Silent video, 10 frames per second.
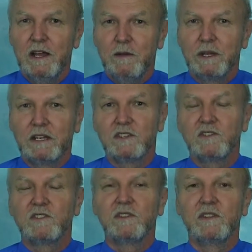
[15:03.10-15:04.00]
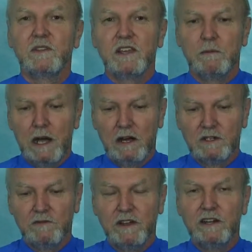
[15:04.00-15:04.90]
because there's the amount
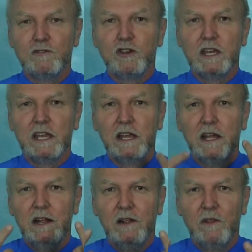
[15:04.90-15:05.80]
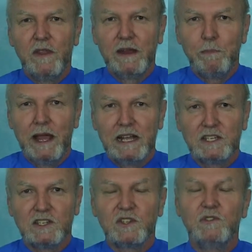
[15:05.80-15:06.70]
of energy that
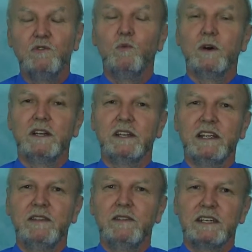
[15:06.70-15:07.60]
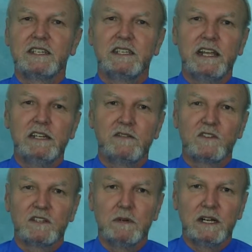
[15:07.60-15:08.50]
passes through one in this state of
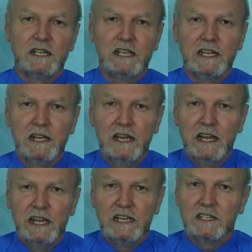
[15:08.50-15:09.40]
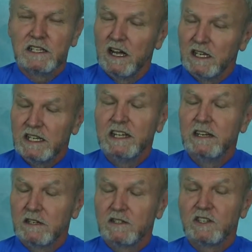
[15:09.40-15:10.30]
samadhi is not
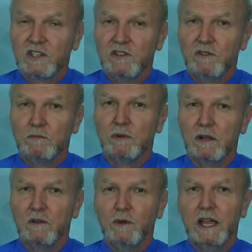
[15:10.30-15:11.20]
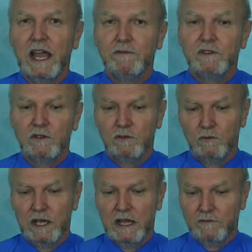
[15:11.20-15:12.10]
inconsiderable.
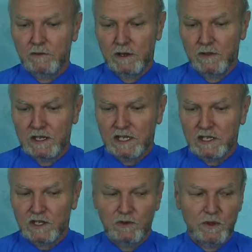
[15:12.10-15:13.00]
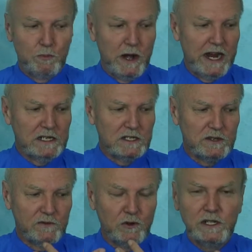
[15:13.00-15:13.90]
And this is through the practice
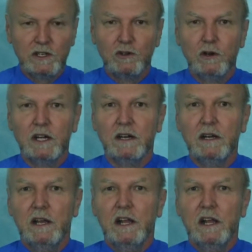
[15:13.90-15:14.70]
of Kriya Yoga,